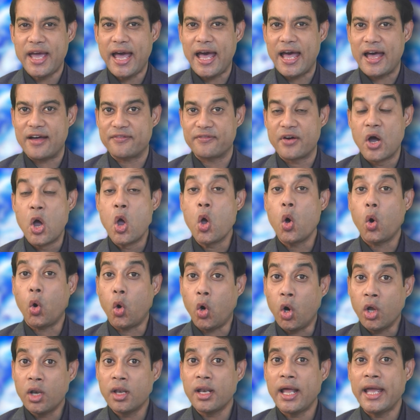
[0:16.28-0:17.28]
have
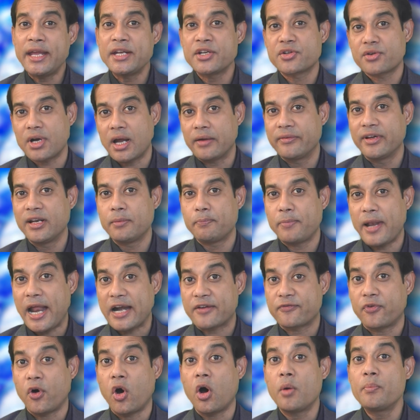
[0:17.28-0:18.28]
online travel
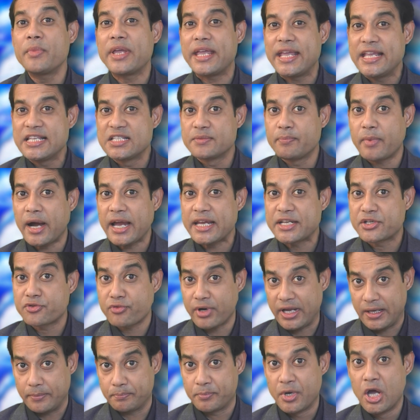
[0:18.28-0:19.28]
platform
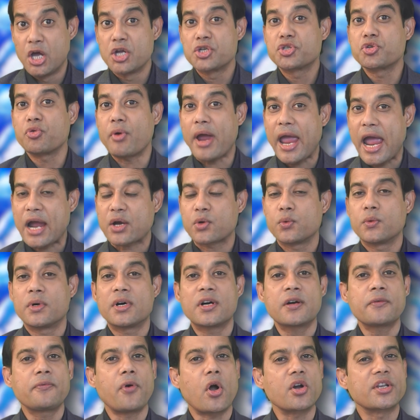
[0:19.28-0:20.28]
EaseMyTrip to
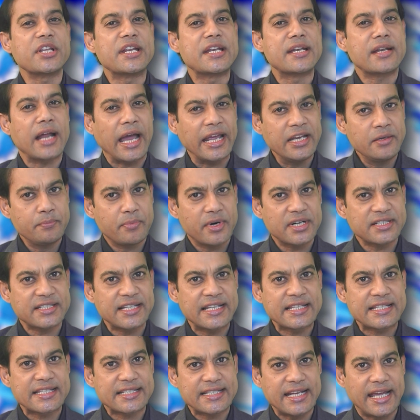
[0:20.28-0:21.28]
acquire
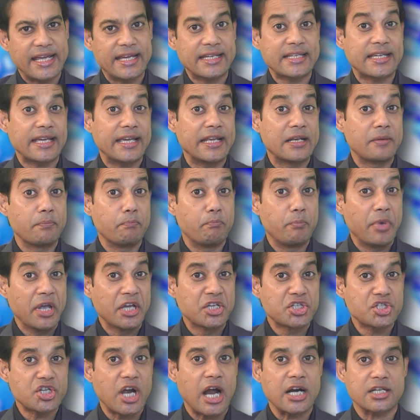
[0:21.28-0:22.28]
49% stake in
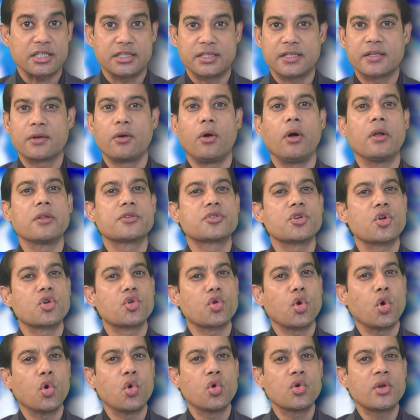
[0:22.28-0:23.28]
Big Charter, also
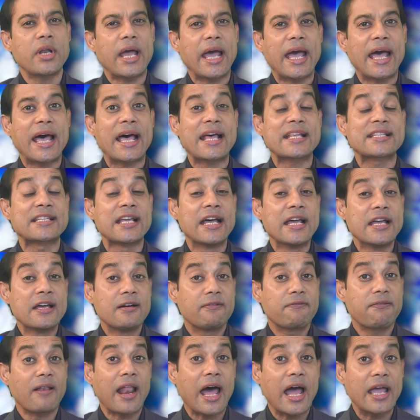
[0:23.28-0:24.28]
known as
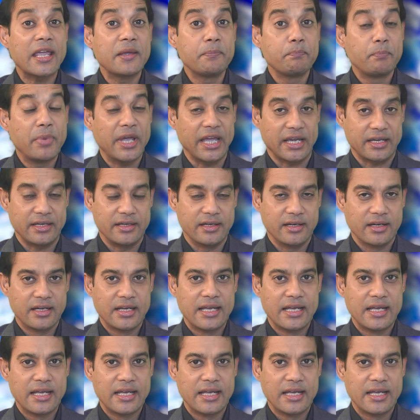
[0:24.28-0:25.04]
Fly Big.